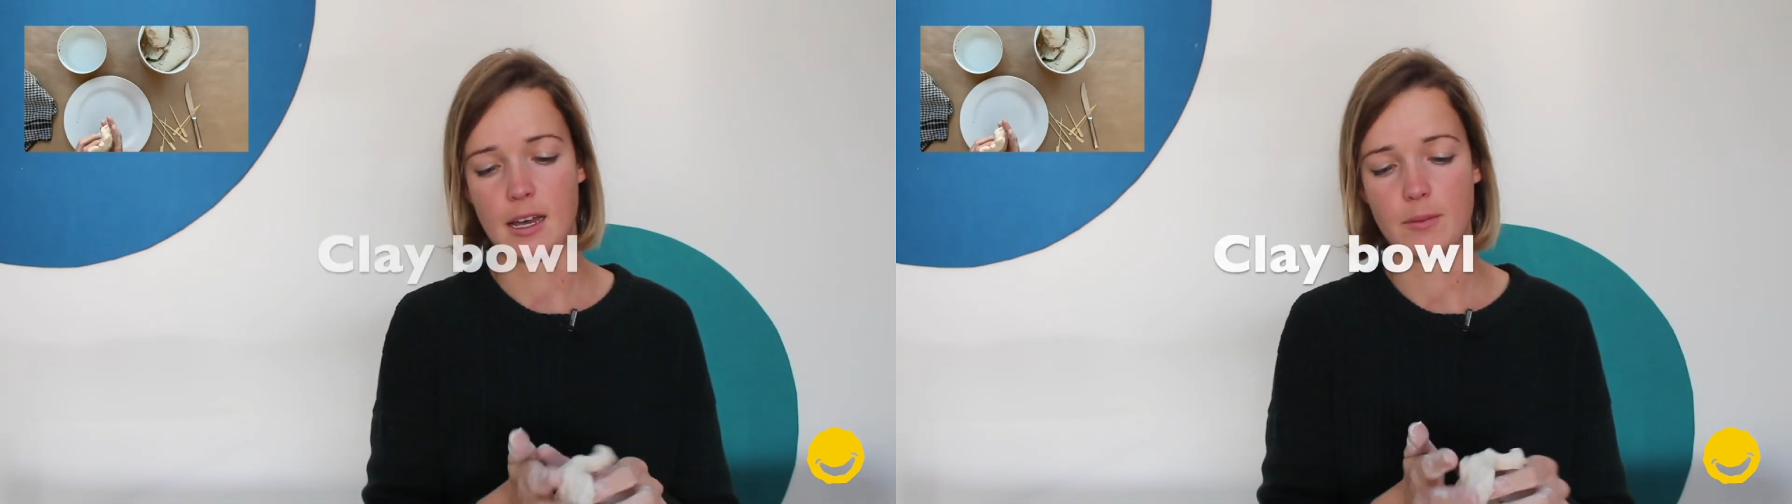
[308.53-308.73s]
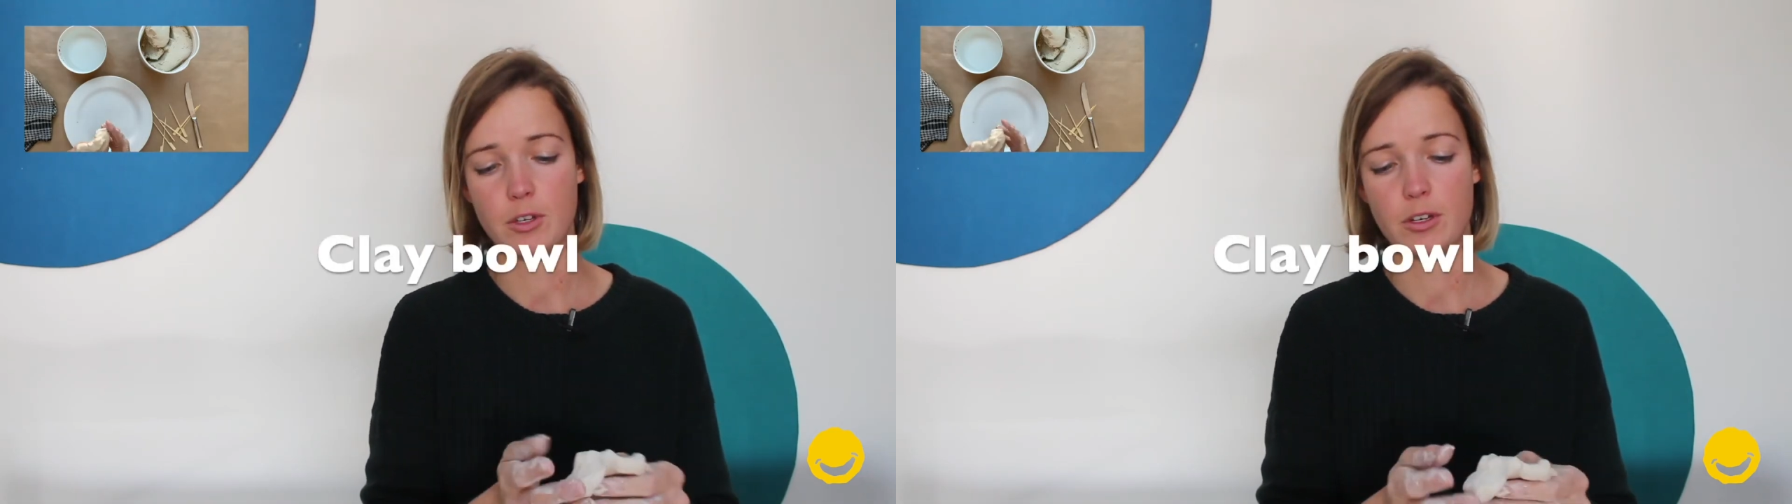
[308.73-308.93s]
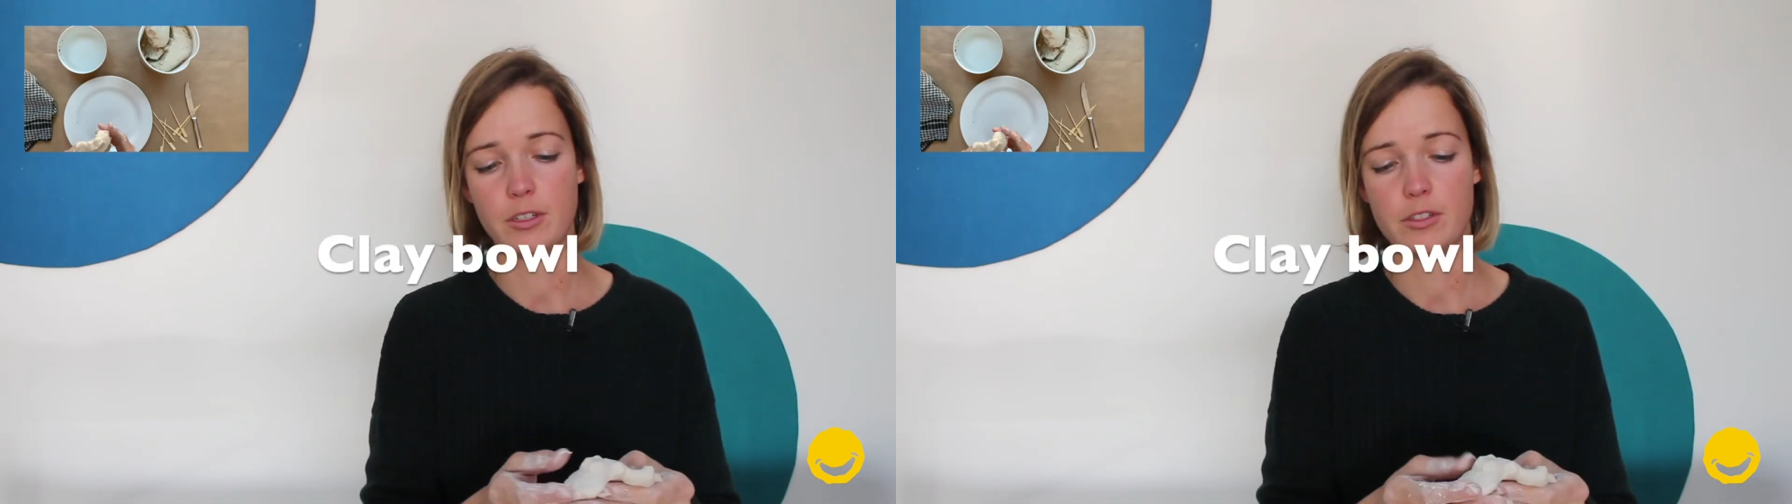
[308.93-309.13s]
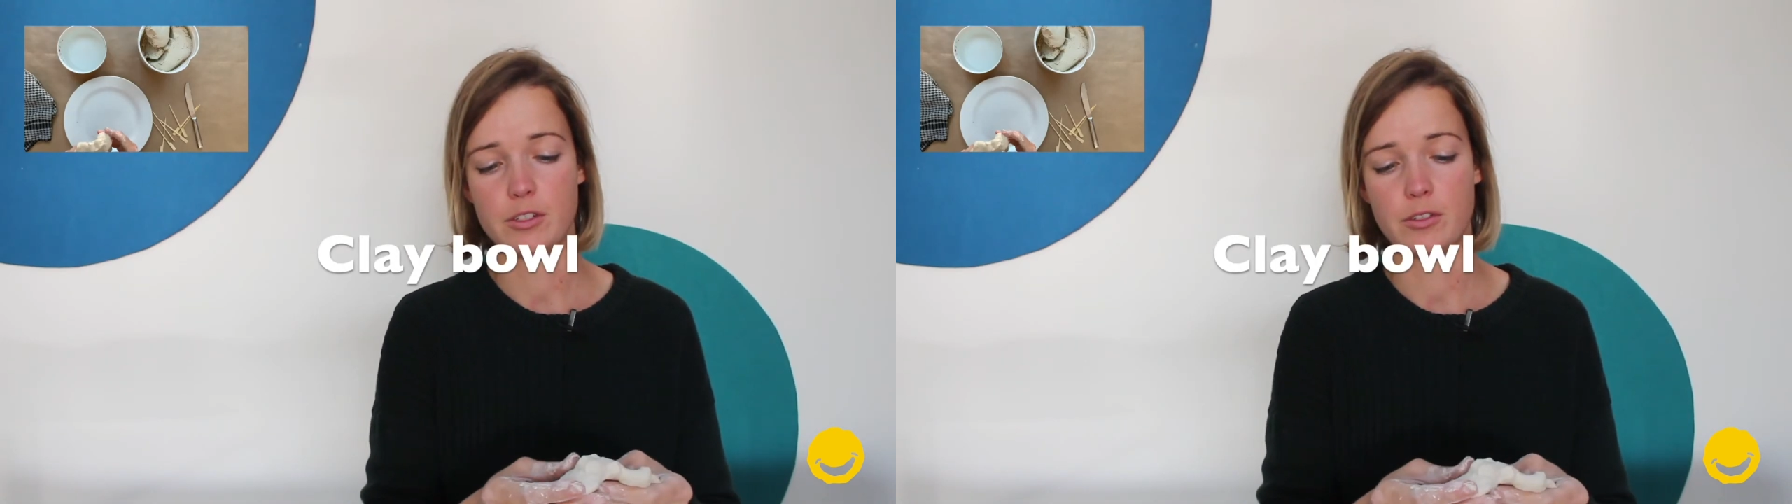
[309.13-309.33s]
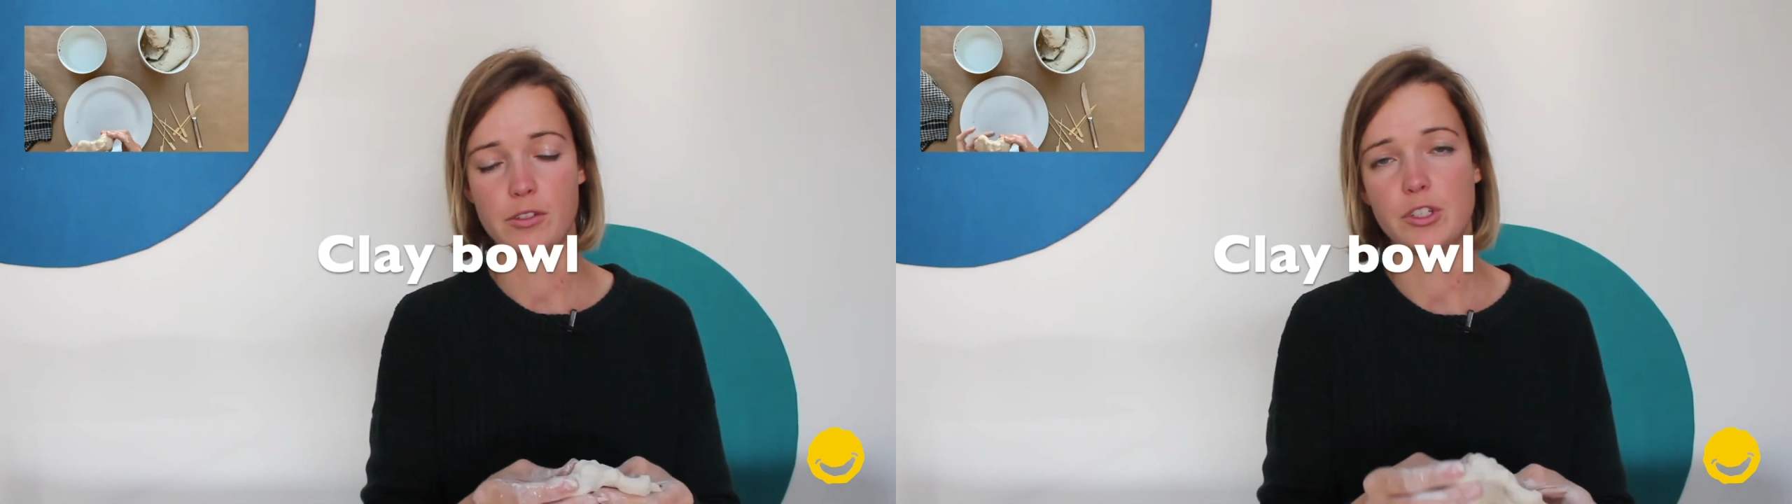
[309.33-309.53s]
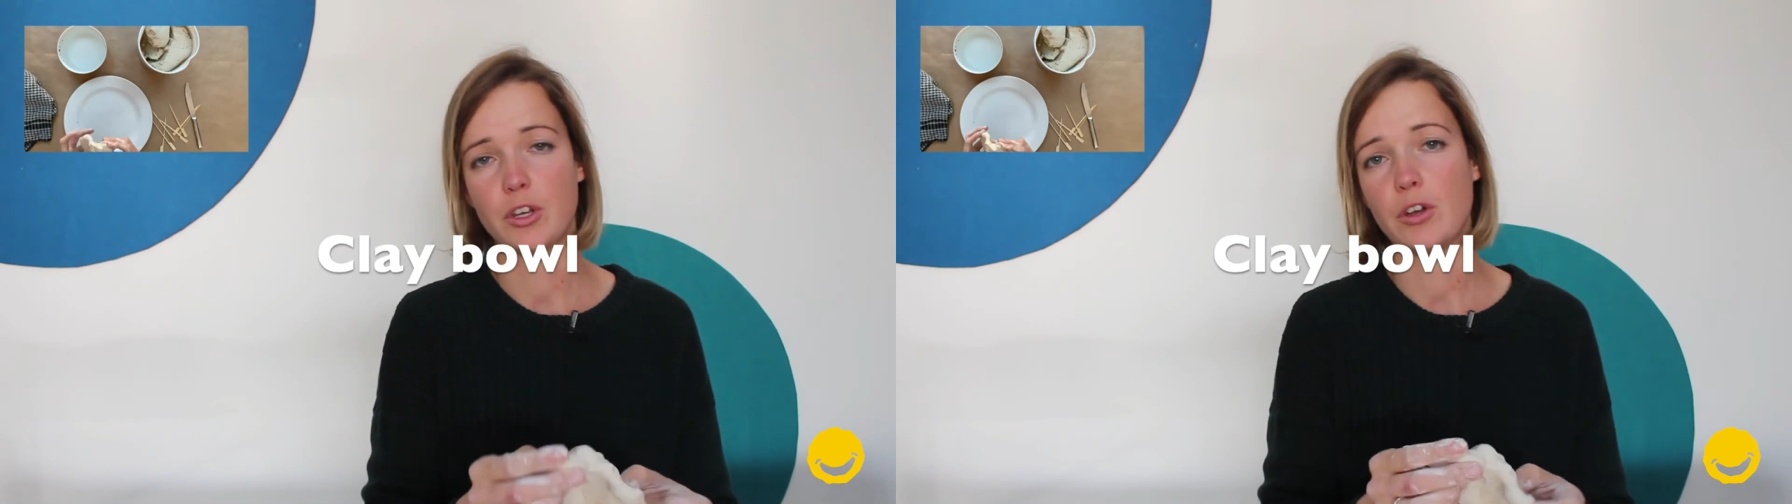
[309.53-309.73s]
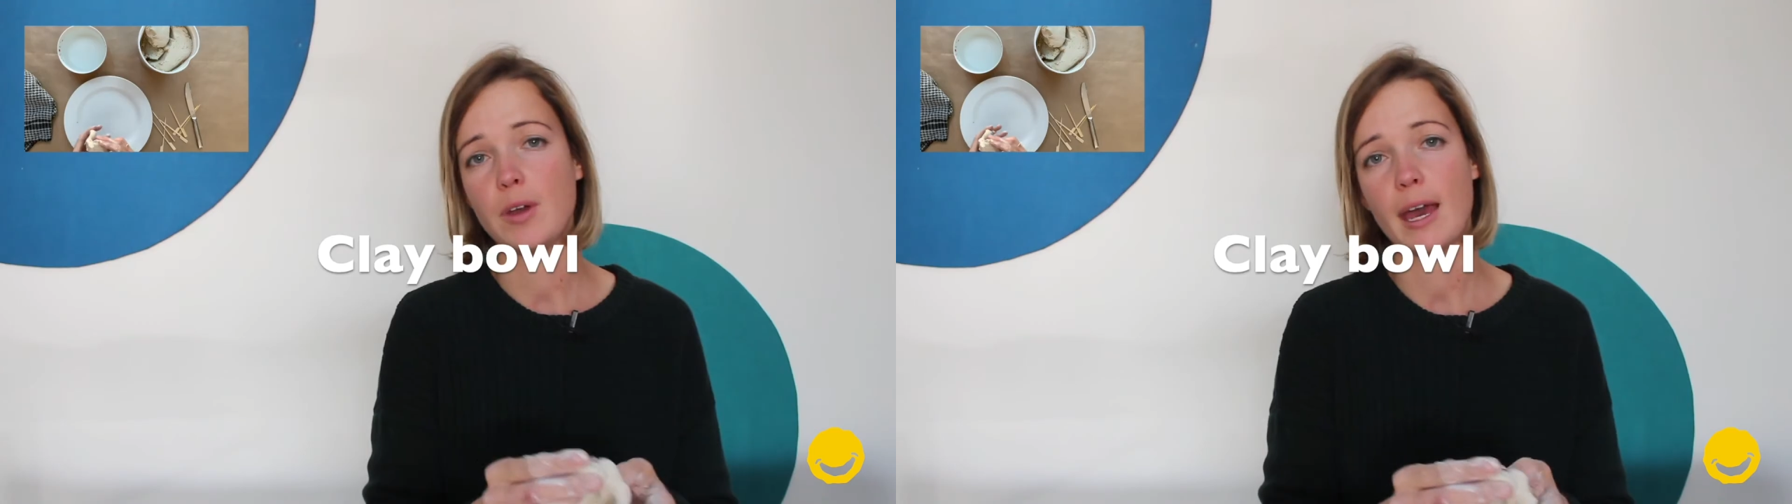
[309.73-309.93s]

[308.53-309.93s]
I'm going to show you